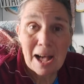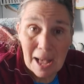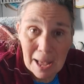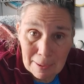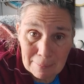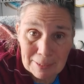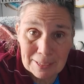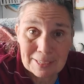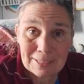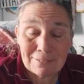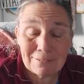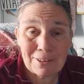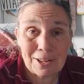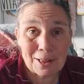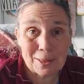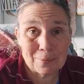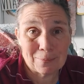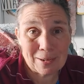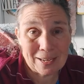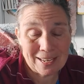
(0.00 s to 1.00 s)
I'm going to
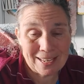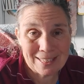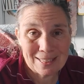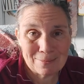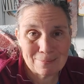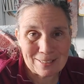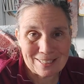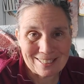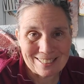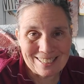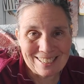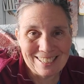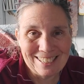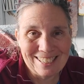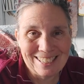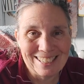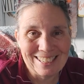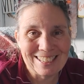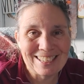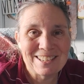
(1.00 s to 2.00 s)
follow my husband.
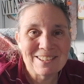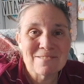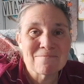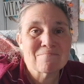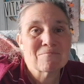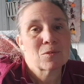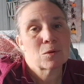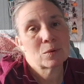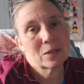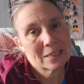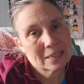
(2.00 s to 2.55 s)
Well,